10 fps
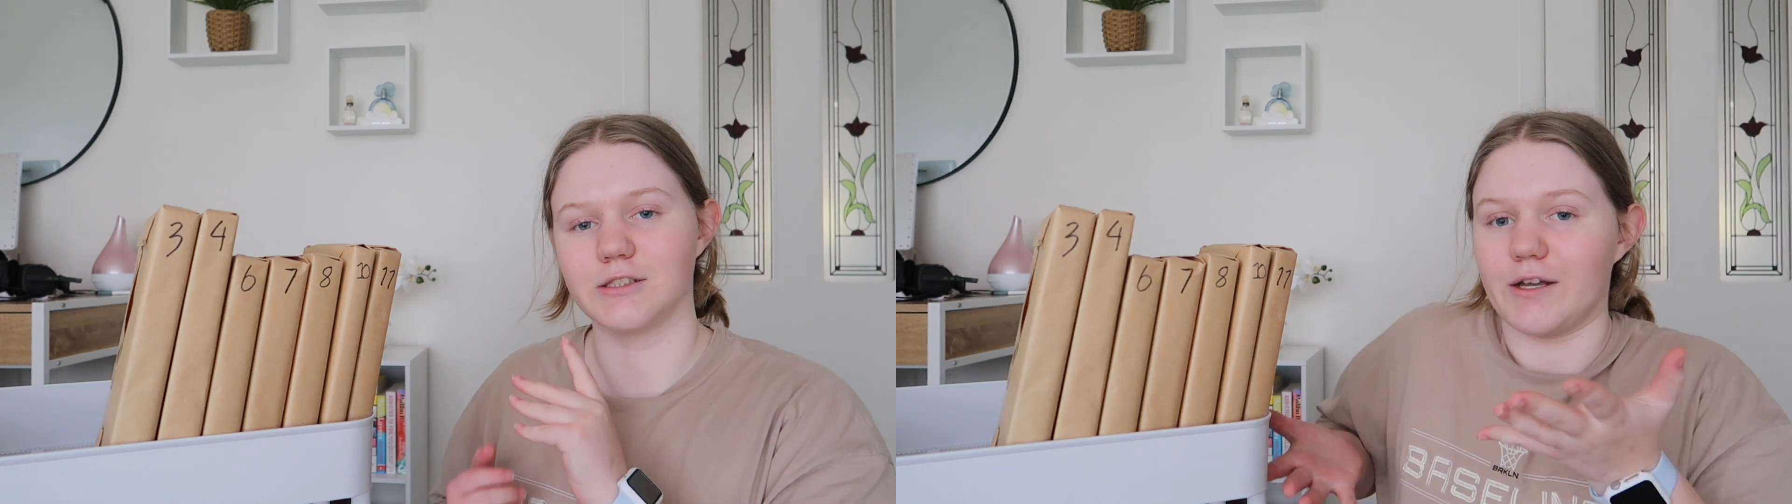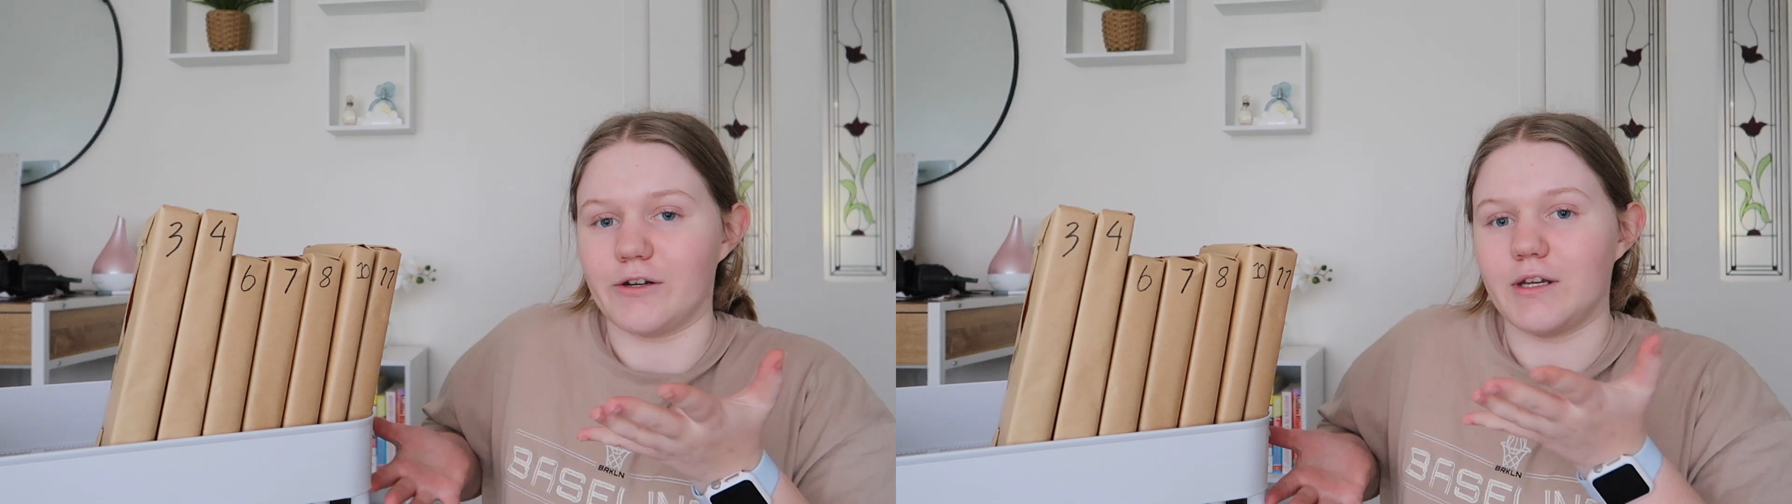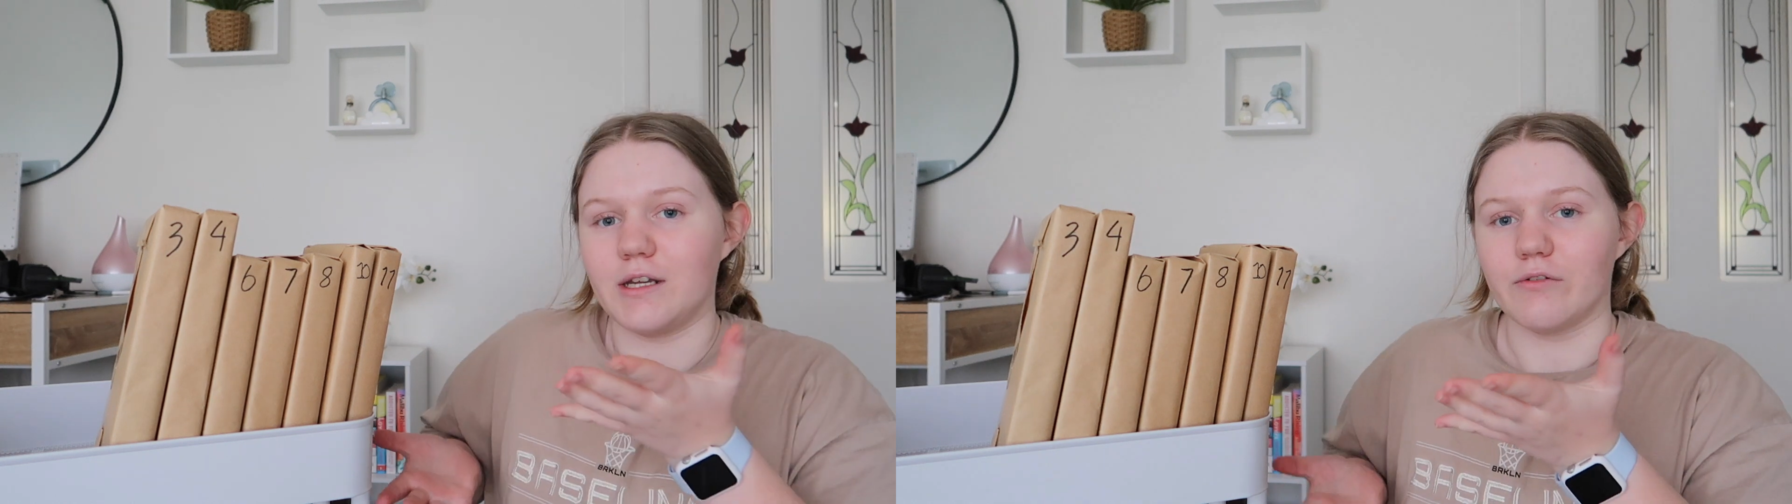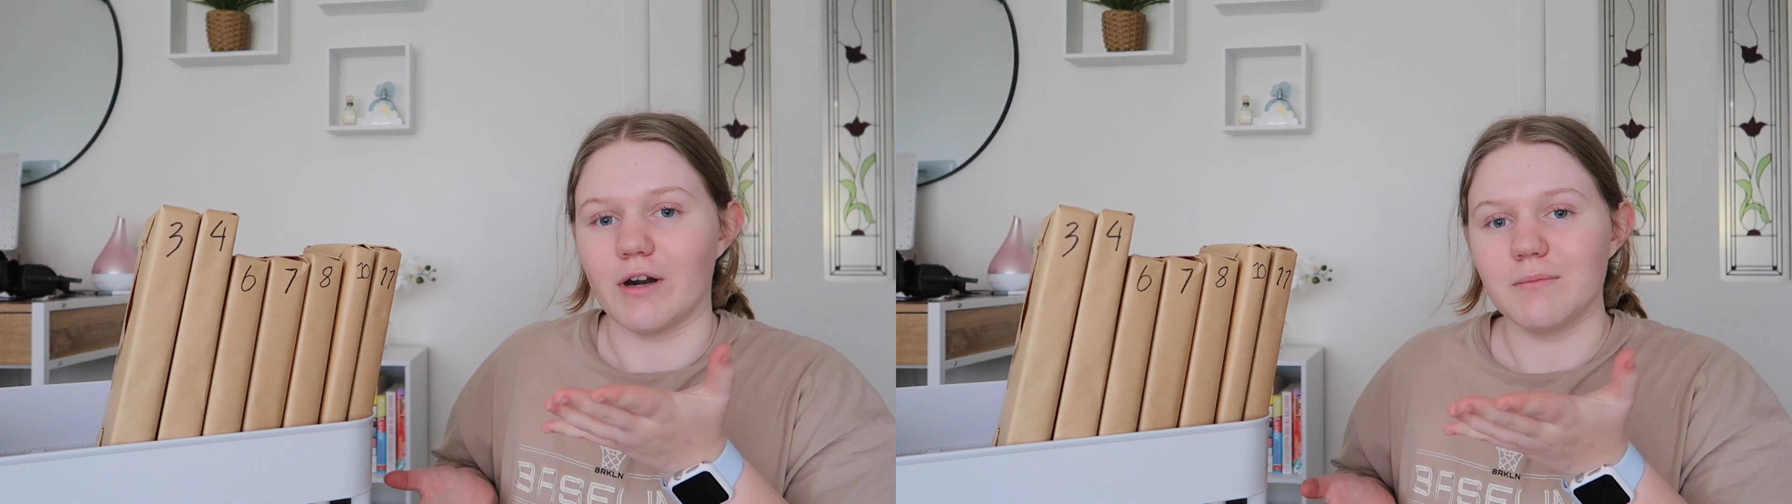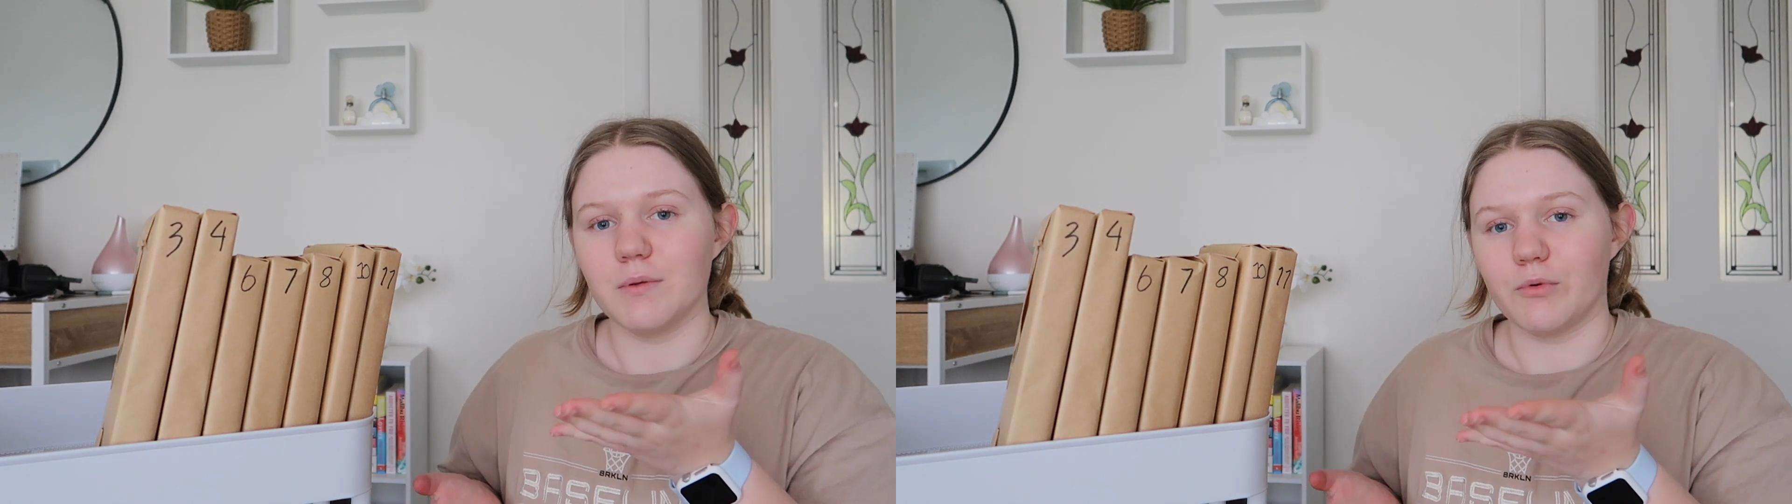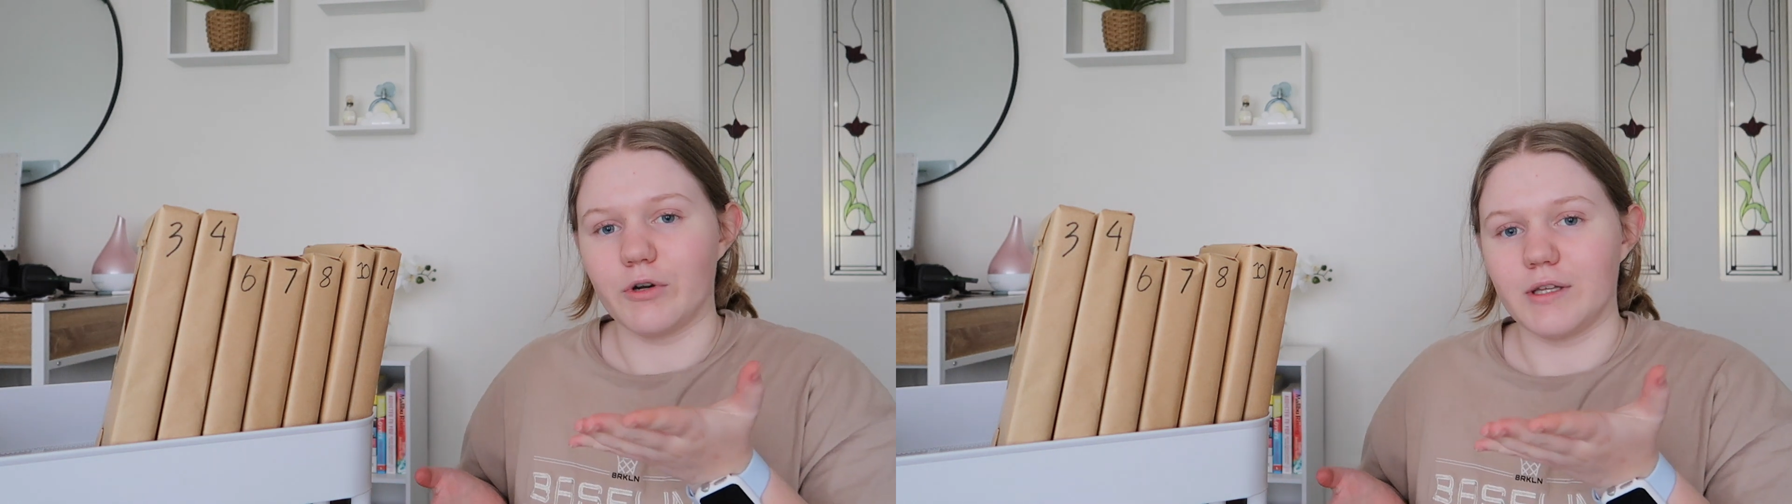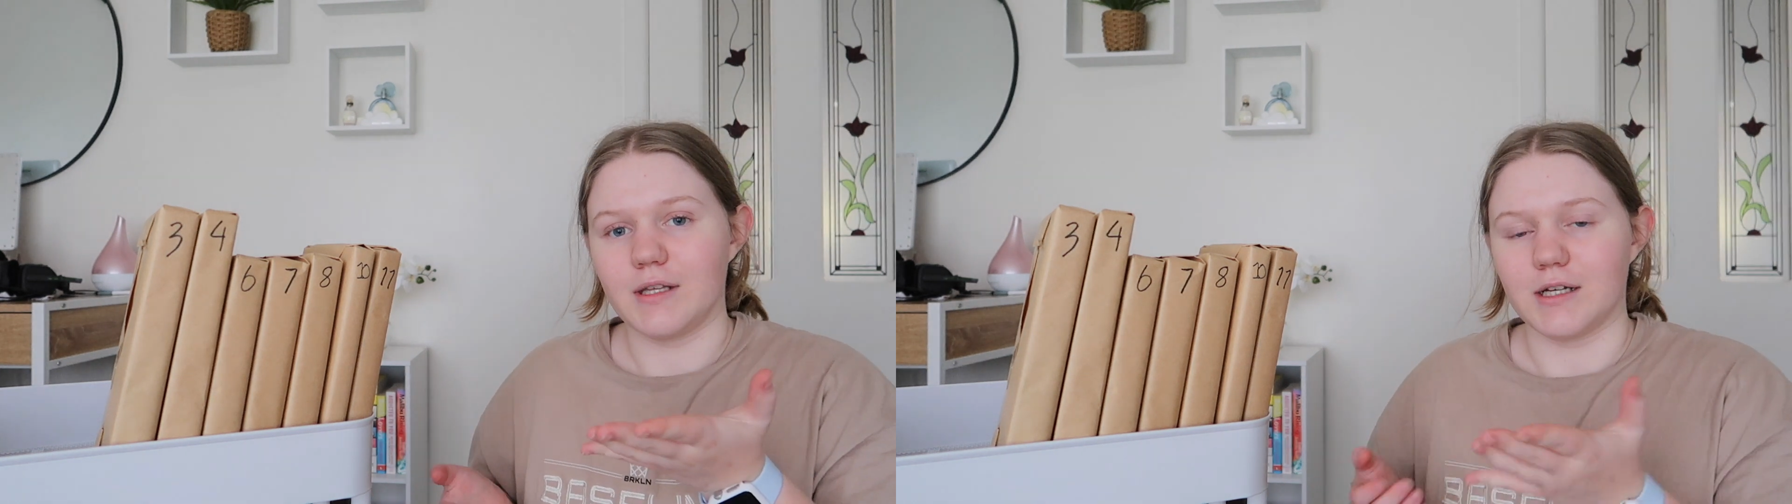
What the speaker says: I don't need to wrap them or anything.